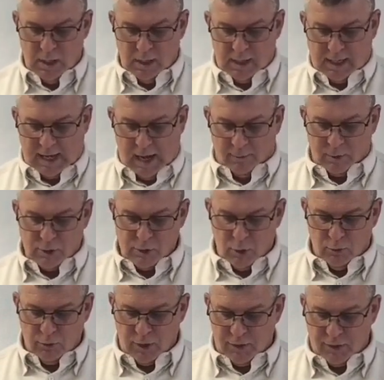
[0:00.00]
the captains
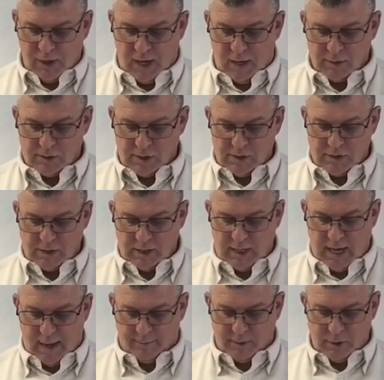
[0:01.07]
over the thousands, the
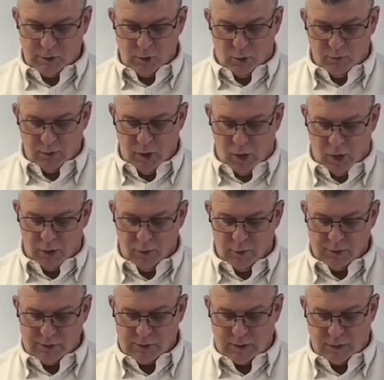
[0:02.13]
captains over the hundreds,